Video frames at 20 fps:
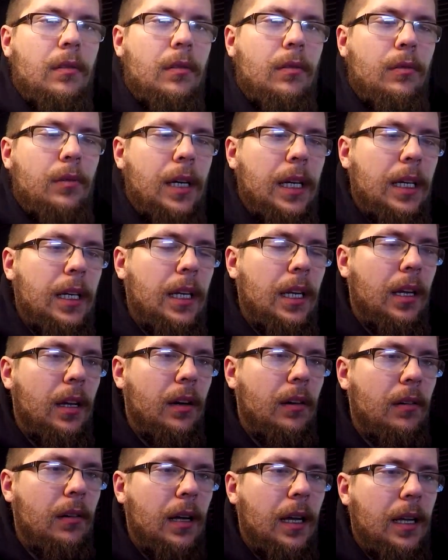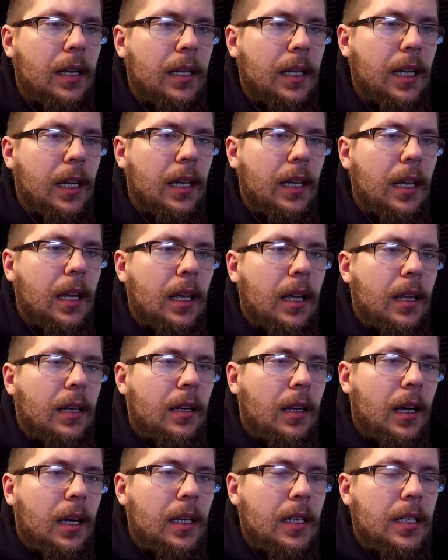ring here and a
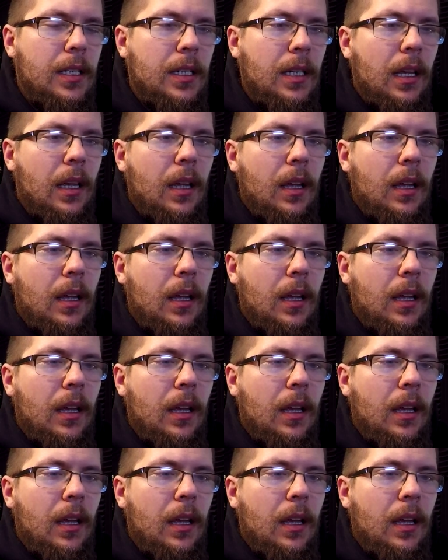nice